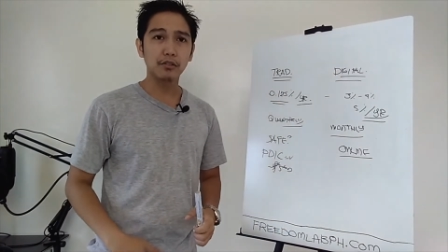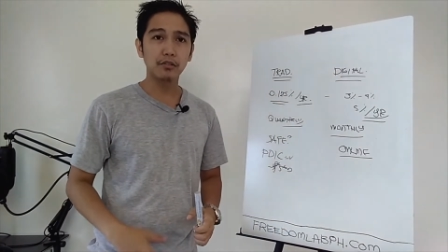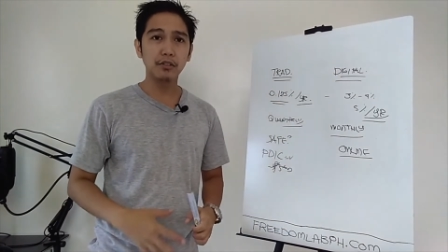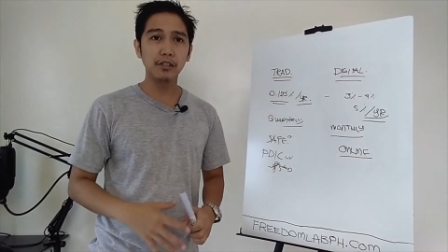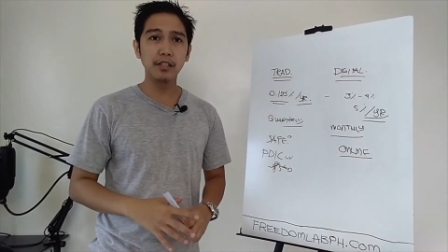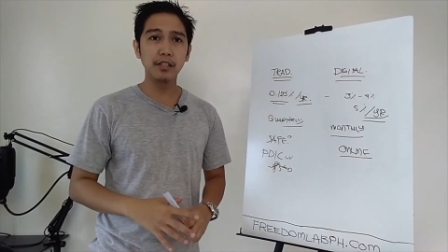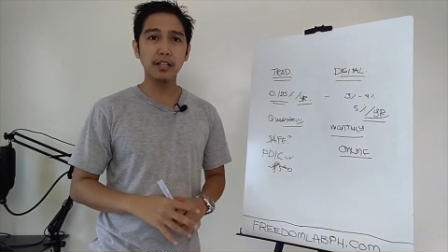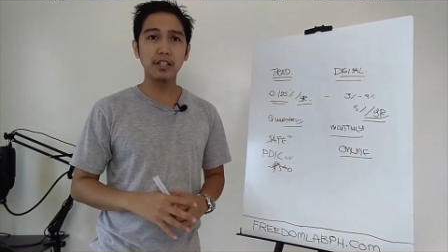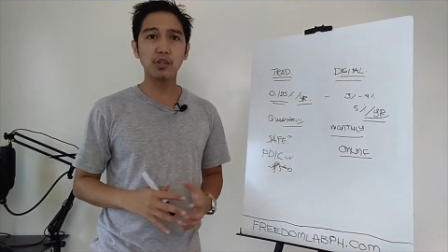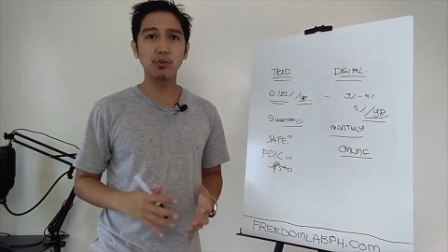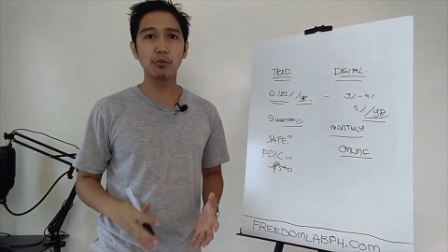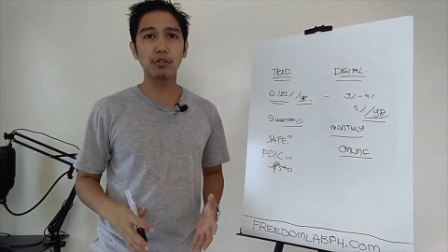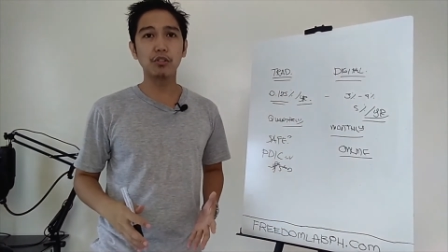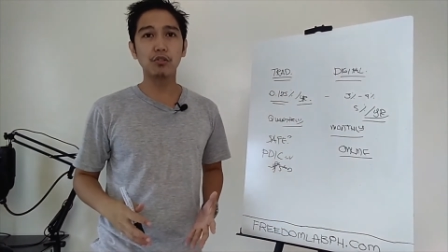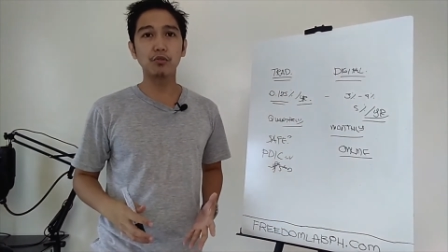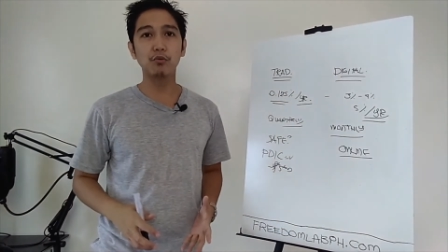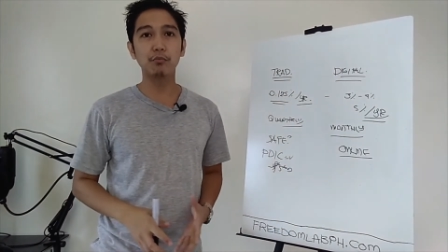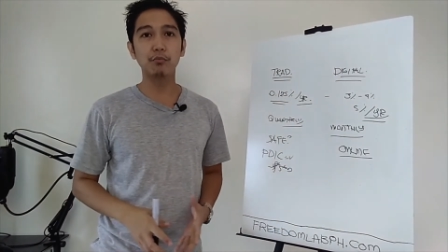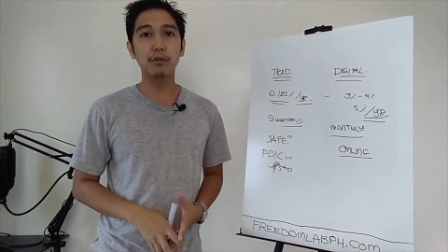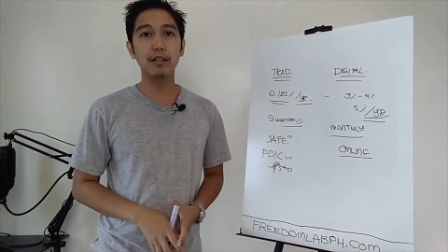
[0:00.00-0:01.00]
So the next
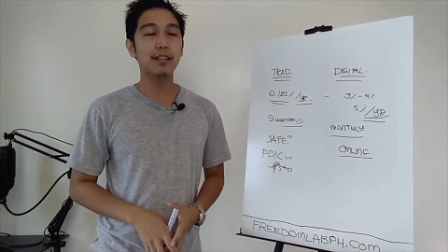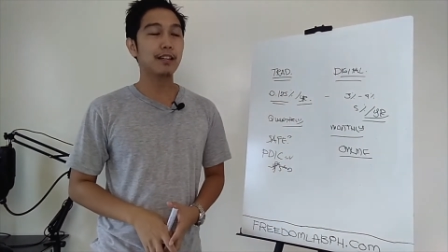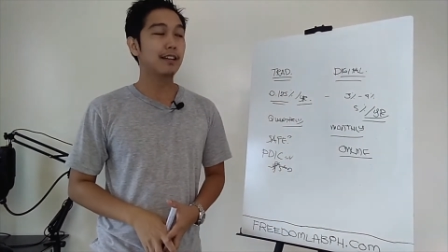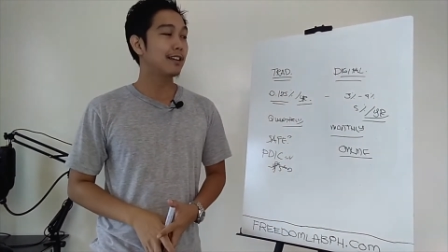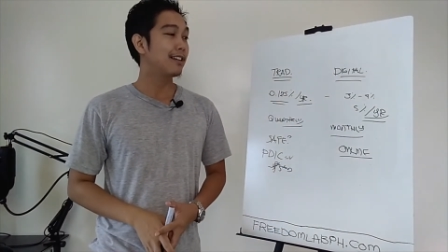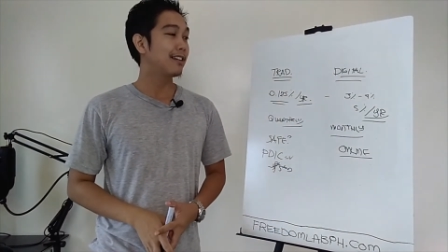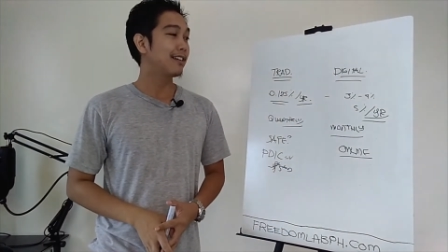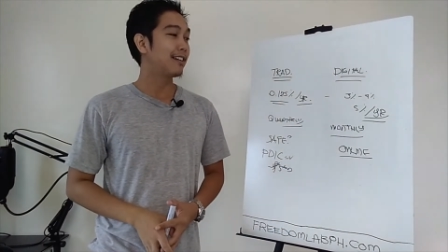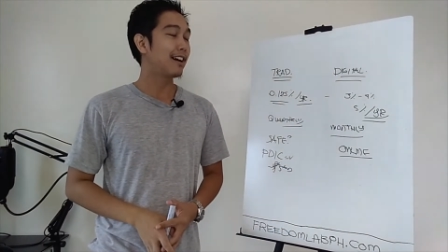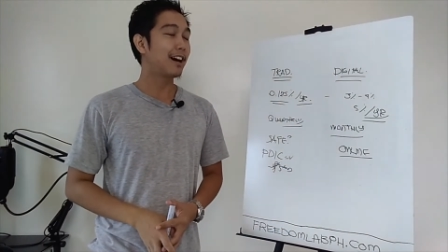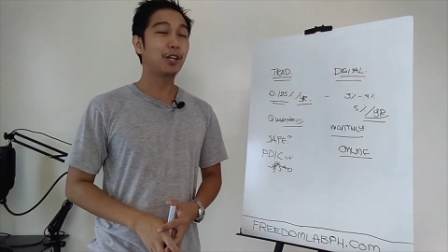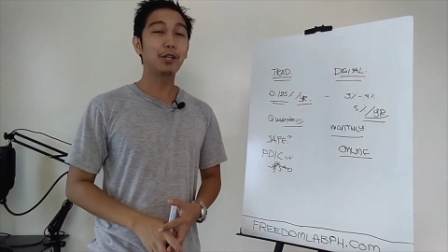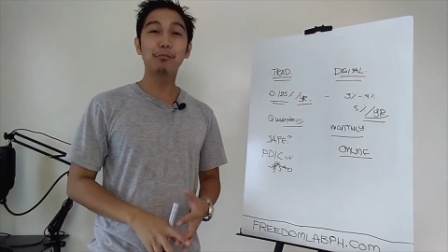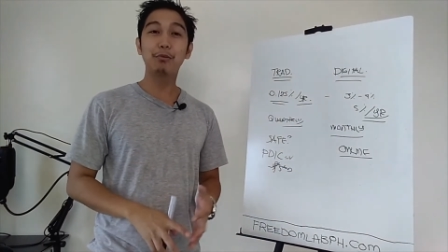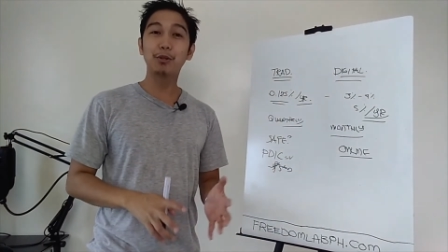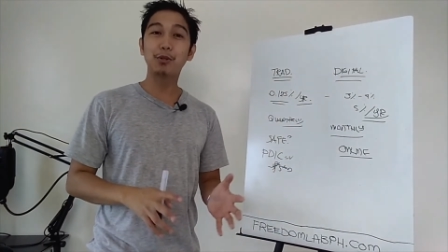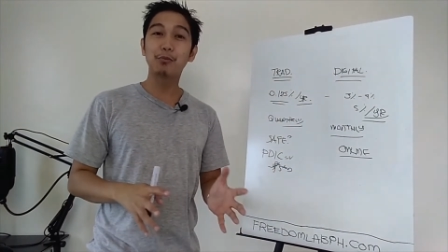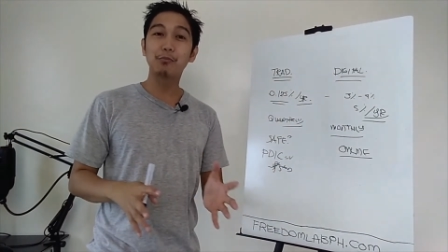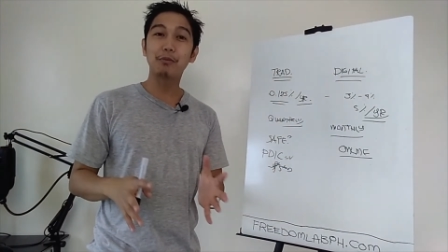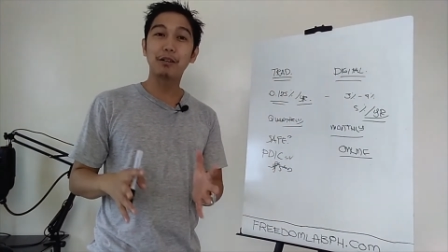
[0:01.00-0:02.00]
question would be, ano
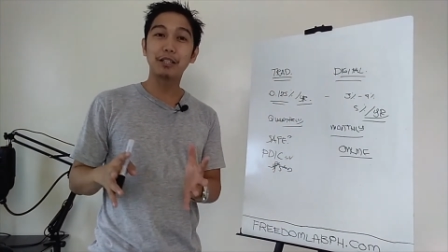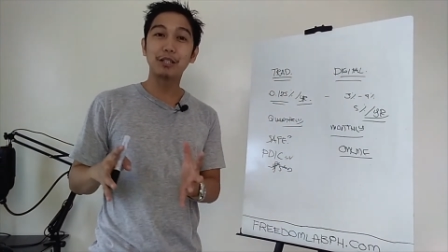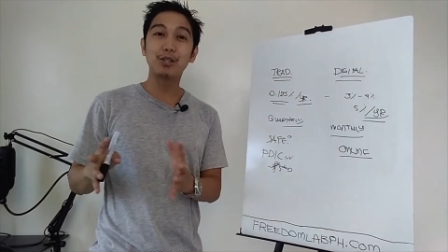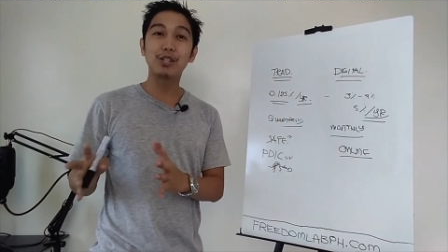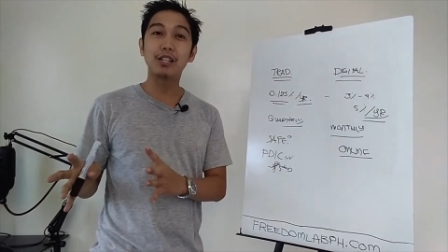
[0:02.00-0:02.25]
ba itong mga,